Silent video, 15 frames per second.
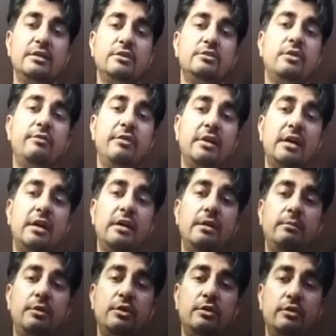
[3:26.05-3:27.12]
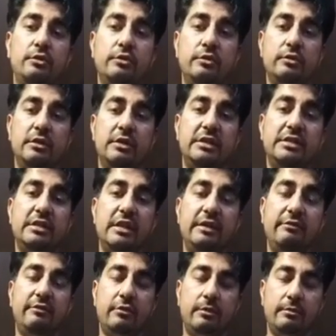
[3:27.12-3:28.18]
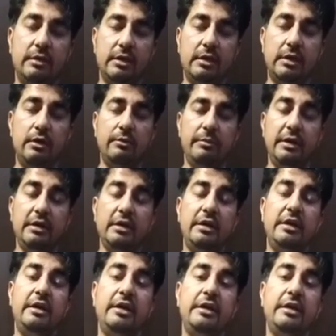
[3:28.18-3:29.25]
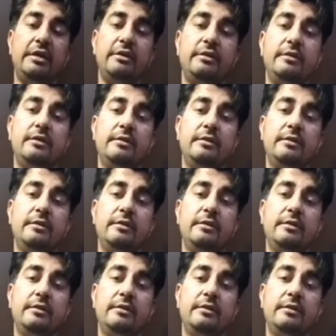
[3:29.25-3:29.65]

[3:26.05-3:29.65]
Zulfikar Ali Bhutto resigned from the government and